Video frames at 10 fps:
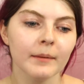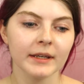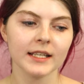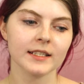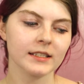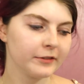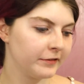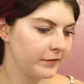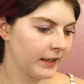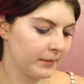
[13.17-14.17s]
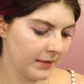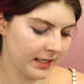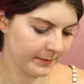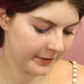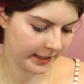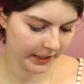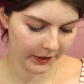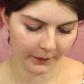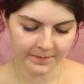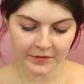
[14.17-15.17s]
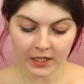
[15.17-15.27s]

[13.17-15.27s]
because it's a fun makeup video.